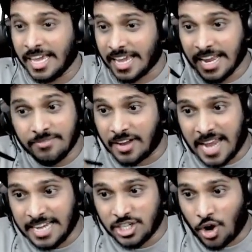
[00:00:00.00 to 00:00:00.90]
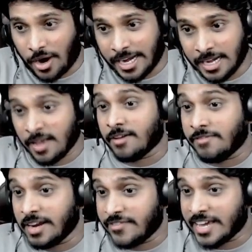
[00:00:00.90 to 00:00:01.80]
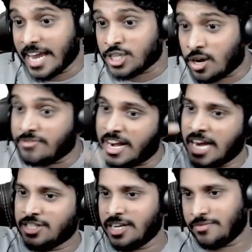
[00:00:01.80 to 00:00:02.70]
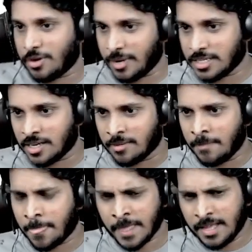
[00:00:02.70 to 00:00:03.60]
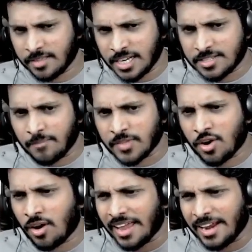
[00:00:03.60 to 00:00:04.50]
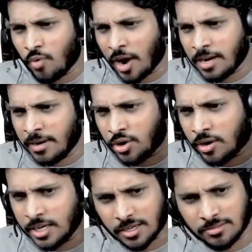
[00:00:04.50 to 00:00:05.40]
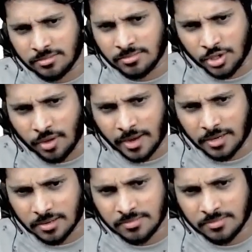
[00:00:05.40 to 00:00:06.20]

In financial audit, verification of financial information. There is something called environment audit. You know that?